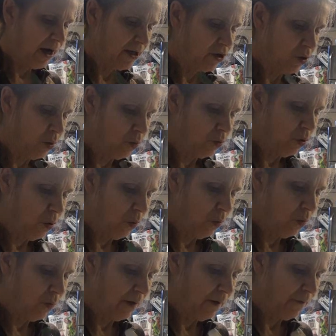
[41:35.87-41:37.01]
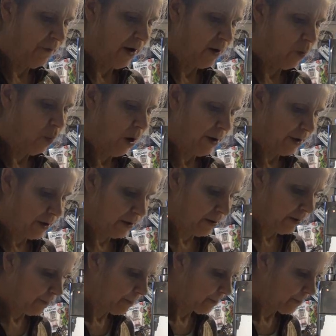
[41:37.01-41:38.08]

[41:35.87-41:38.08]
I don't know if I want it